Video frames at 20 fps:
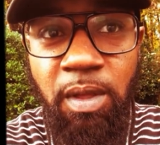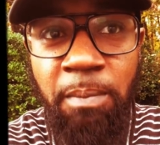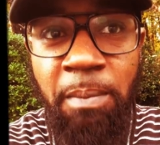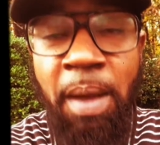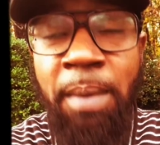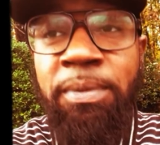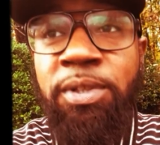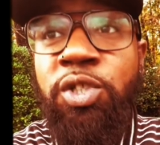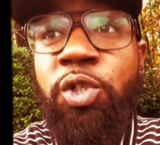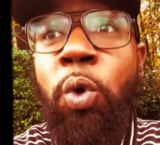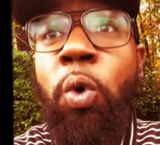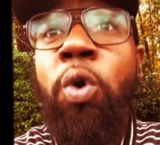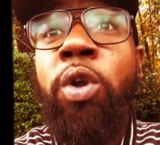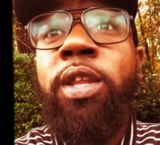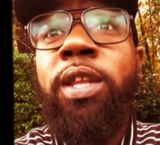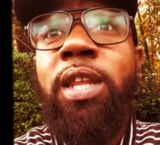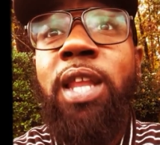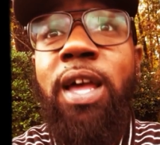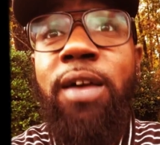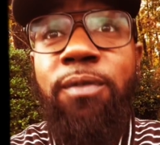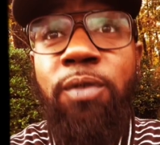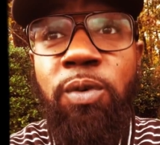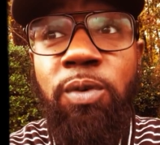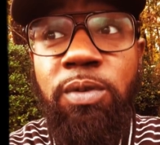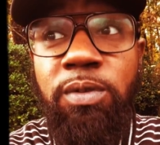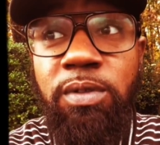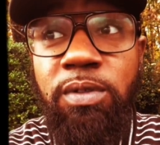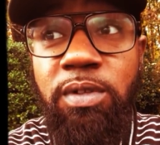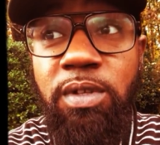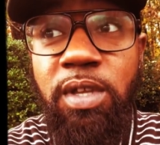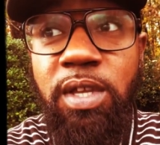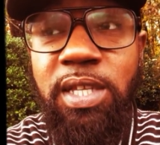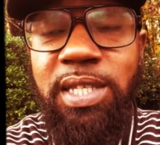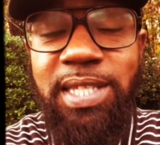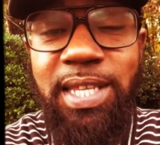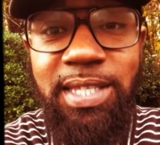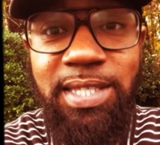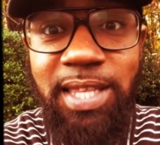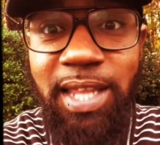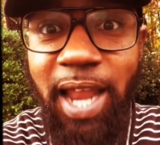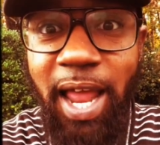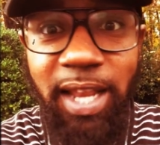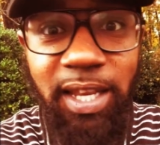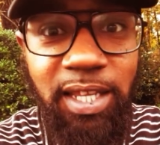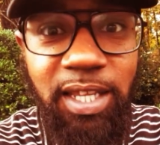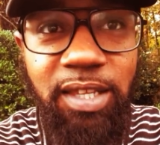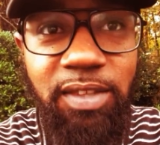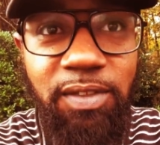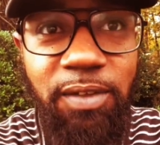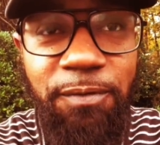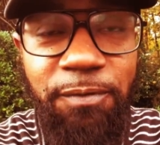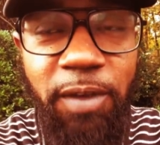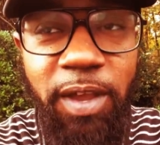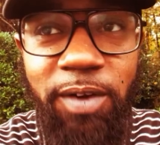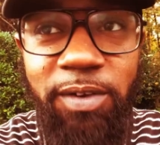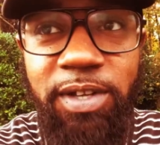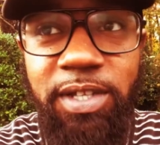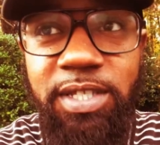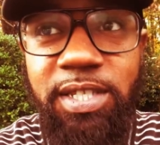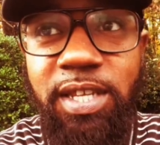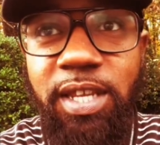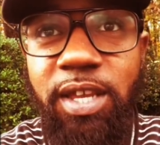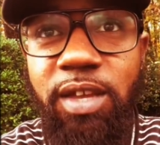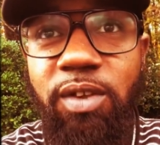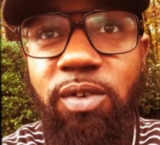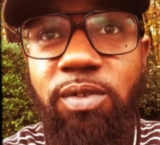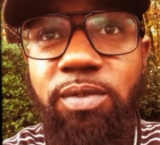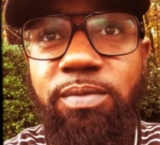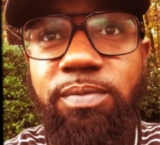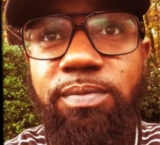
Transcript: My maturity level says that I need the fairy tale.